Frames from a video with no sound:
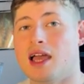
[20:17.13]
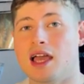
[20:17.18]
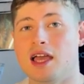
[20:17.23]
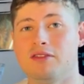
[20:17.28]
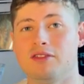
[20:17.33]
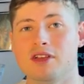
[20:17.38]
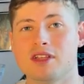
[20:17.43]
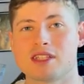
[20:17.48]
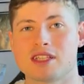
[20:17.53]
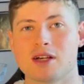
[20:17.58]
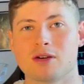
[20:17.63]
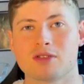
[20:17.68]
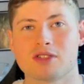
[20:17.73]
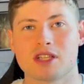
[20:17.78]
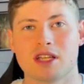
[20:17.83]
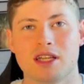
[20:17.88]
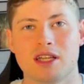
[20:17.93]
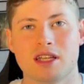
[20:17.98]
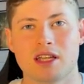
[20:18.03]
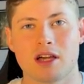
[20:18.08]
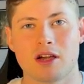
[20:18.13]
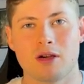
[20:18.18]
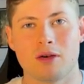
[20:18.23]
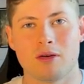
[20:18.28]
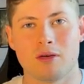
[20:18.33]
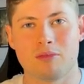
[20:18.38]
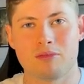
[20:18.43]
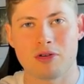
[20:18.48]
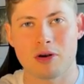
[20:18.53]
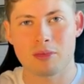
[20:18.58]
if you tilt it, you
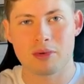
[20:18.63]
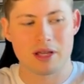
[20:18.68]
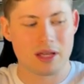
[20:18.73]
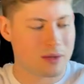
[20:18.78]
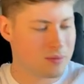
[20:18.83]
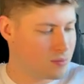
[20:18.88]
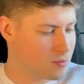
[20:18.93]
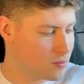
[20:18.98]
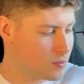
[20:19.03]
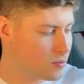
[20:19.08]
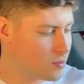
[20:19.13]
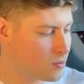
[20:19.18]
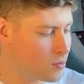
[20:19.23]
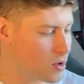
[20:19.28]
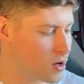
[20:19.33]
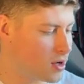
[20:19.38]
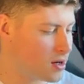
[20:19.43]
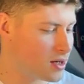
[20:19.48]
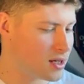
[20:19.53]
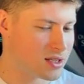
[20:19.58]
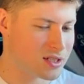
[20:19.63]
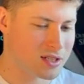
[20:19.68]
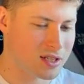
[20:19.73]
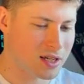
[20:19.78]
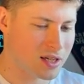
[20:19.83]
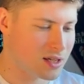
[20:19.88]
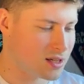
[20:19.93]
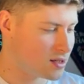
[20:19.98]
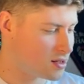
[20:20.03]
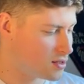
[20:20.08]
know, probably, what, let's
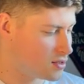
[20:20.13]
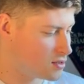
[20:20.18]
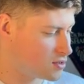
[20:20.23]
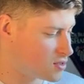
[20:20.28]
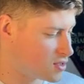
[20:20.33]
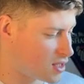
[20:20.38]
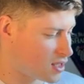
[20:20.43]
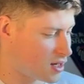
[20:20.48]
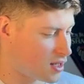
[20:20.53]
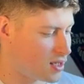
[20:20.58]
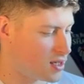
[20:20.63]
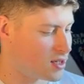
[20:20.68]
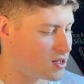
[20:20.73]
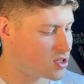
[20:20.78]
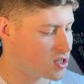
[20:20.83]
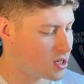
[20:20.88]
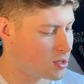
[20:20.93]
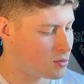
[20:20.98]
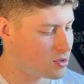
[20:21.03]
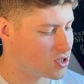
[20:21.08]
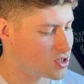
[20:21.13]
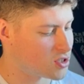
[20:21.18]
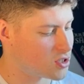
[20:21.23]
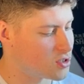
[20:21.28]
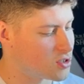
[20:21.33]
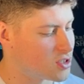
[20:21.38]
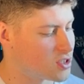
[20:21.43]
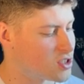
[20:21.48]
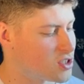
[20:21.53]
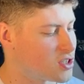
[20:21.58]
say, let's get it here, shall we? Just
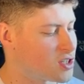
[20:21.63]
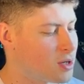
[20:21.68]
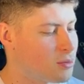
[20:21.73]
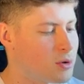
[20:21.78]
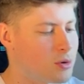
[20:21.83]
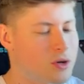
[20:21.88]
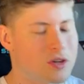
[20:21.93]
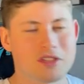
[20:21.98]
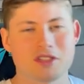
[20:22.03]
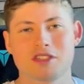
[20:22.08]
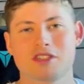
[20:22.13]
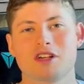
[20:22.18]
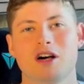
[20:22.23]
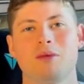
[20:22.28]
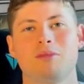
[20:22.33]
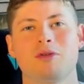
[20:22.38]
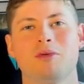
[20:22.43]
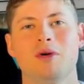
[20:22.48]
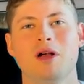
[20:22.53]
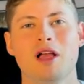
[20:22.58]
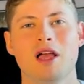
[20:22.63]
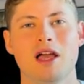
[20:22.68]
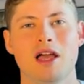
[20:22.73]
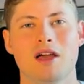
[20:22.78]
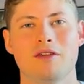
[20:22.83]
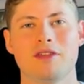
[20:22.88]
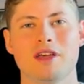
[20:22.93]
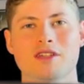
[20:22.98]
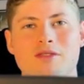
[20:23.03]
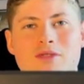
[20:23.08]
use this G W one as an example.
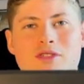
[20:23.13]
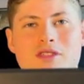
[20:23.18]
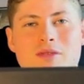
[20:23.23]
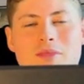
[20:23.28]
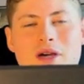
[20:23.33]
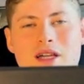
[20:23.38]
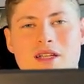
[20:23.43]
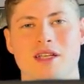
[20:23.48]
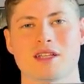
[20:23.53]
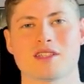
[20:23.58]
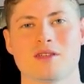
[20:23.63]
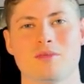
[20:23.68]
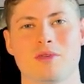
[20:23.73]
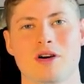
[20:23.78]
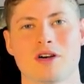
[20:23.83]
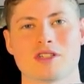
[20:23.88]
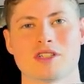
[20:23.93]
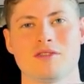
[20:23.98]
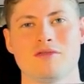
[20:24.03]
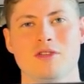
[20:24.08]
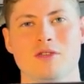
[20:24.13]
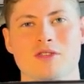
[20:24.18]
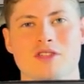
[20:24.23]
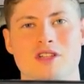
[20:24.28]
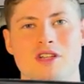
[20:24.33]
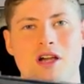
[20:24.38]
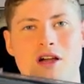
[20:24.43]
If this was the magnetic box, if you were to